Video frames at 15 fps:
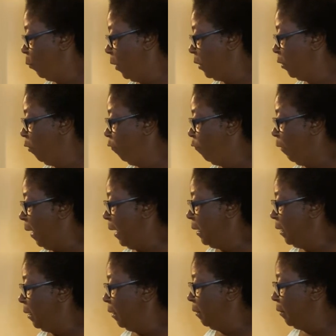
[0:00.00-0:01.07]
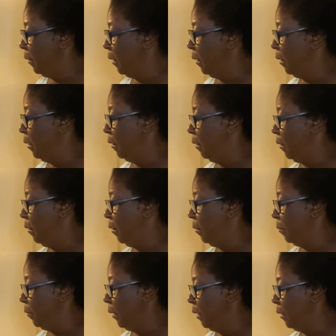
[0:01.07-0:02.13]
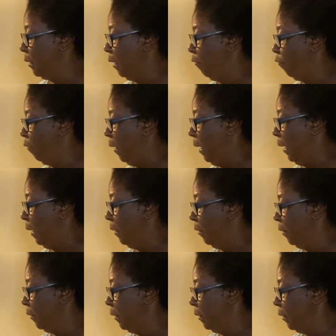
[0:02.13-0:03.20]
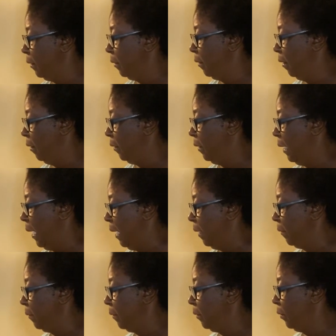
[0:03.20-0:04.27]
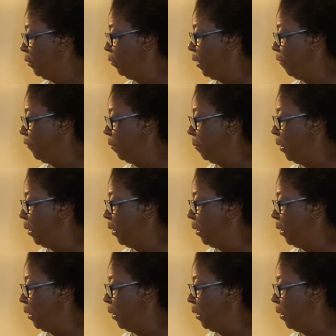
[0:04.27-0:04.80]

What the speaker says: whether you fry it in a deep fryer or not, you have to